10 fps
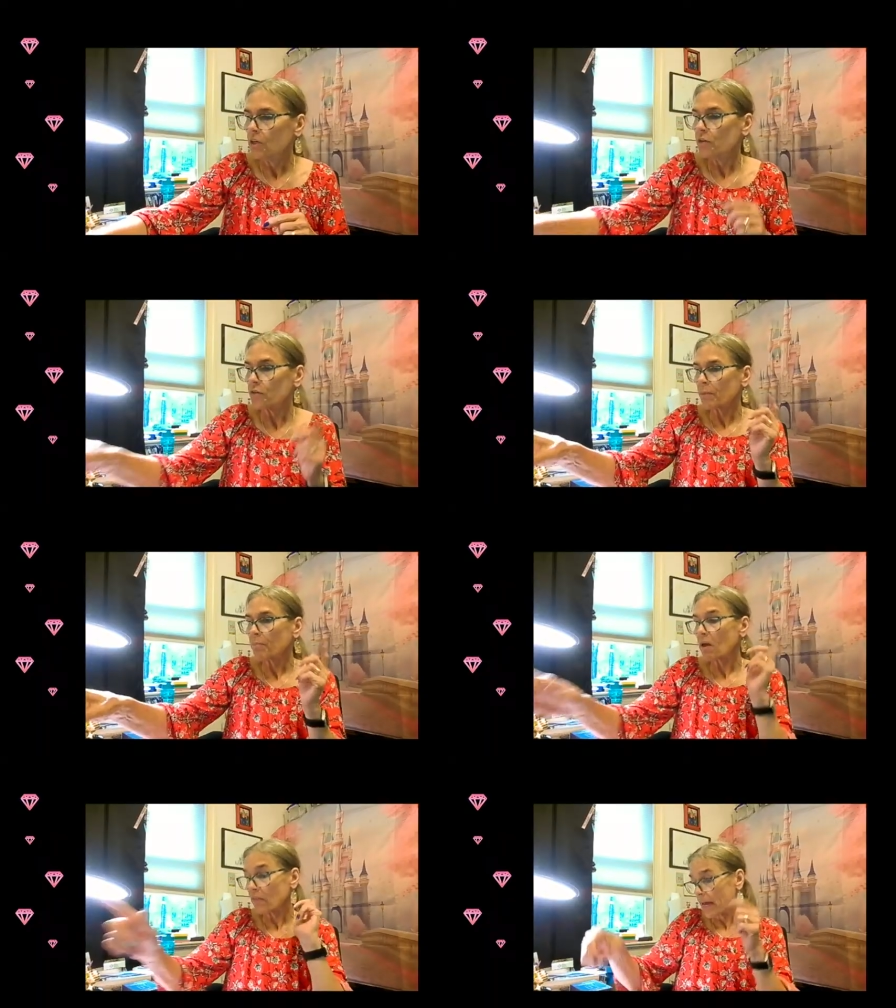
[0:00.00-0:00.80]
use
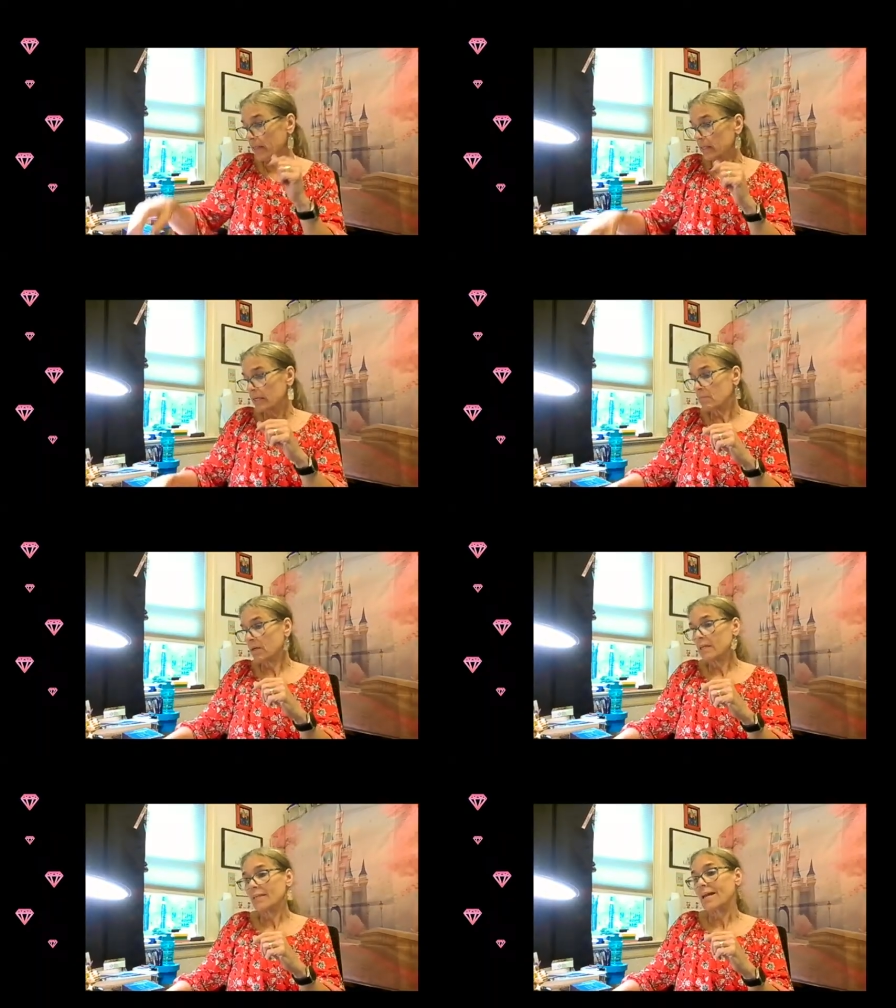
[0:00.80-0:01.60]
up all the alien
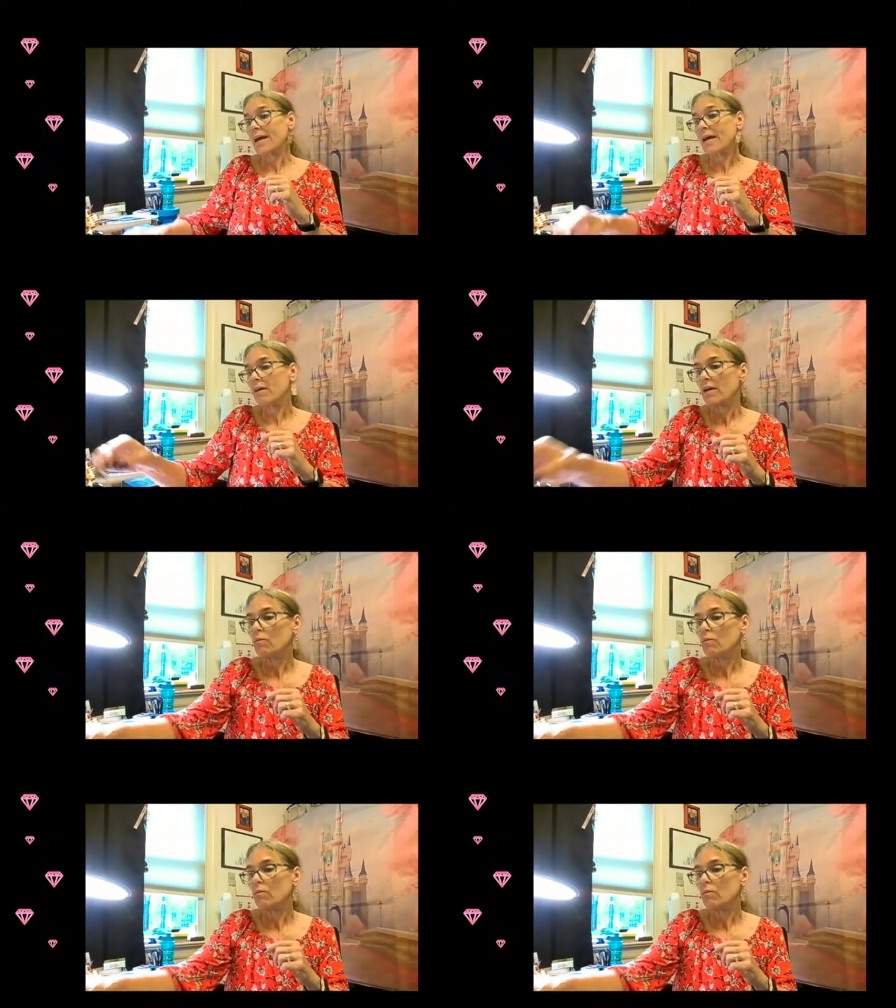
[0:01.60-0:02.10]
putty that I have,